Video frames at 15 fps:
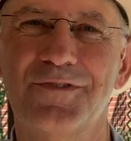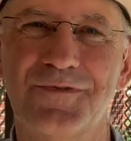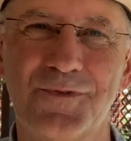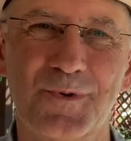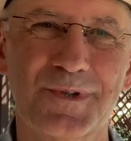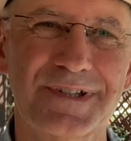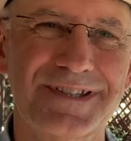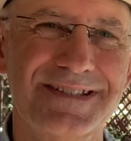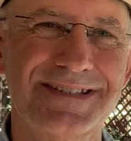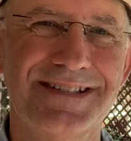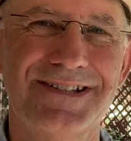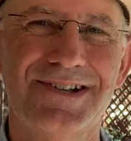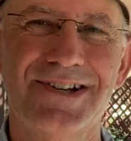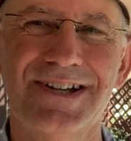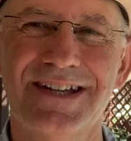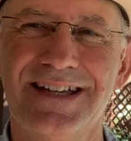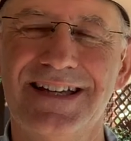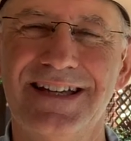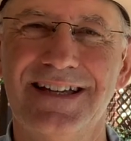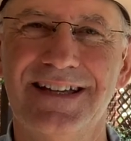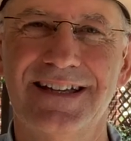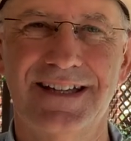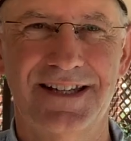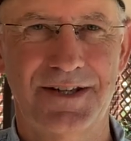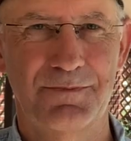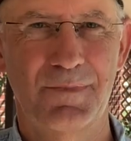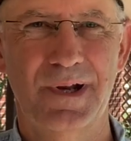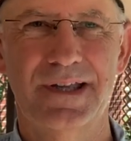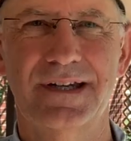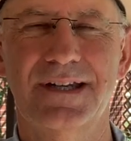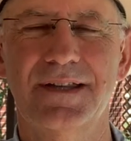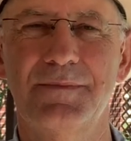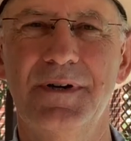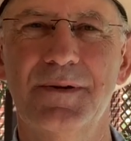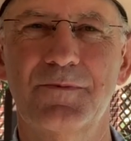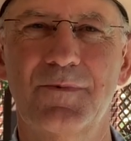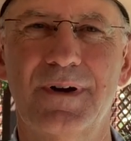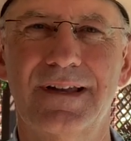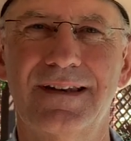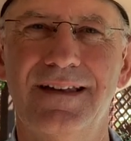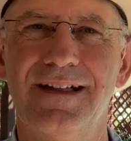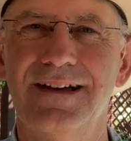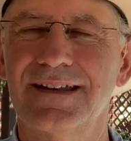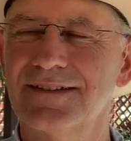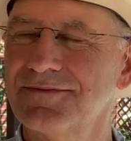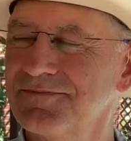forked his ear, and they branded him up quite a lot.